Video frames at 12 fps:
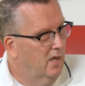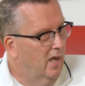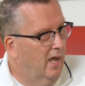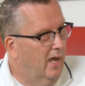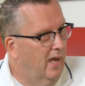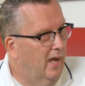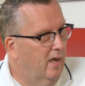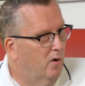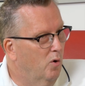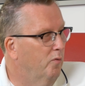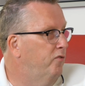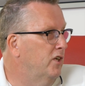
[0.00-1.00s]
uh,
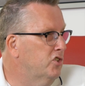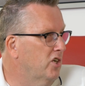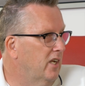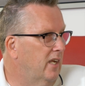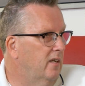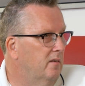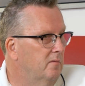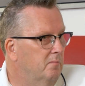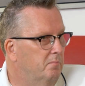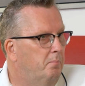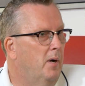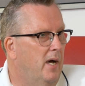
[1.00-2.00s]
officially,
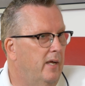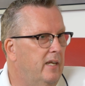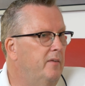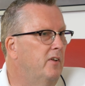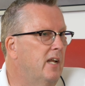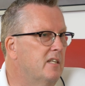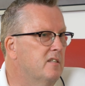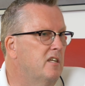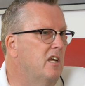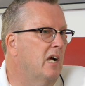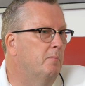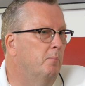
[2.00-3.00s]
mm-hmm. but even as a
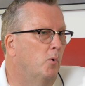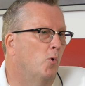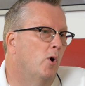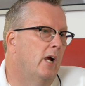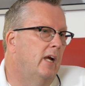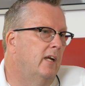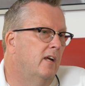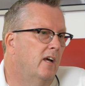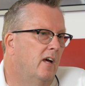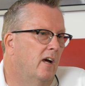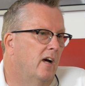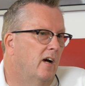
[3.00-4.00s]
young boy,
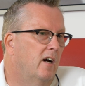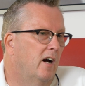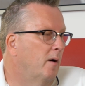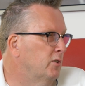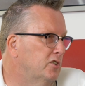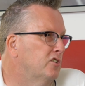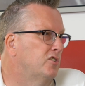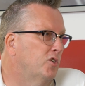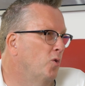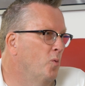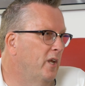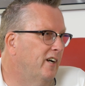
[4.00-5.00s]
I was a
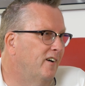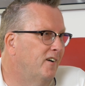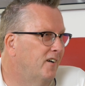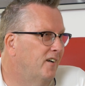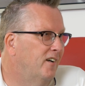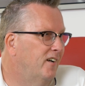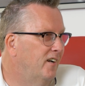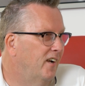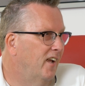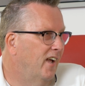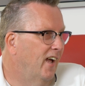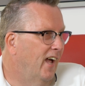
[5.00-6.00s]
soul winner,
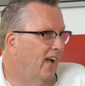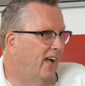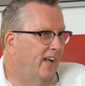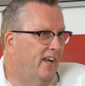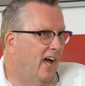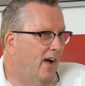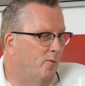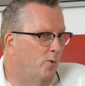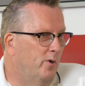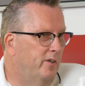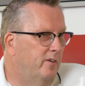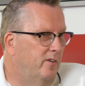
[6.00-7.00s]
mm-hmm. and I
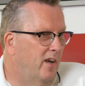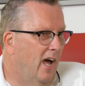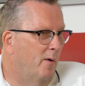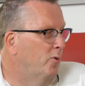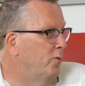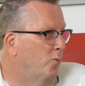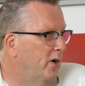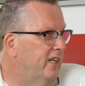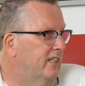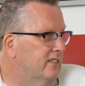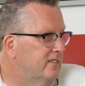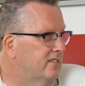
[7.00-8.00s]
would I would
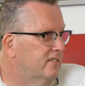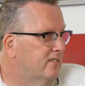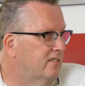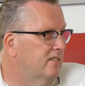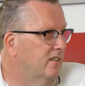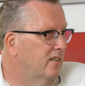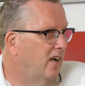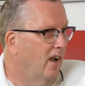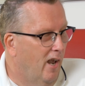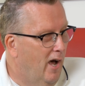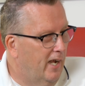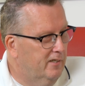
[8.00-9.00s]
witness a
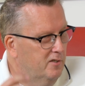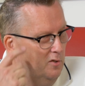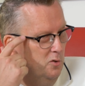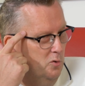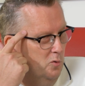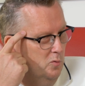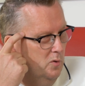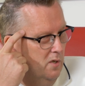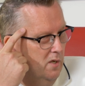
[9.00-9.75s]
lot to